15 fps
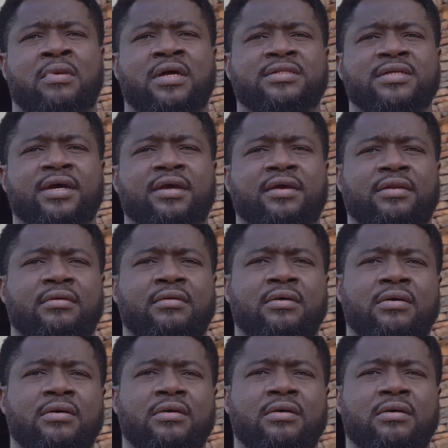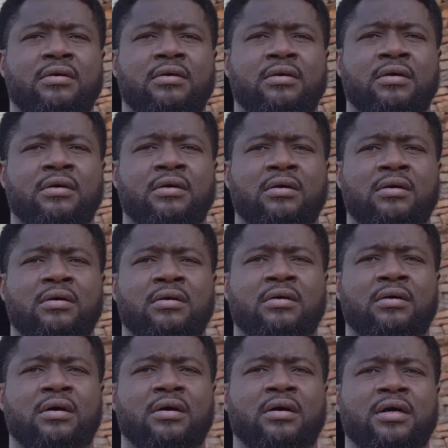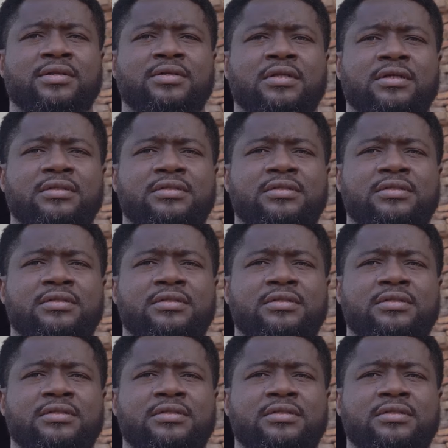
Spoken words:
Let her in. I'll handle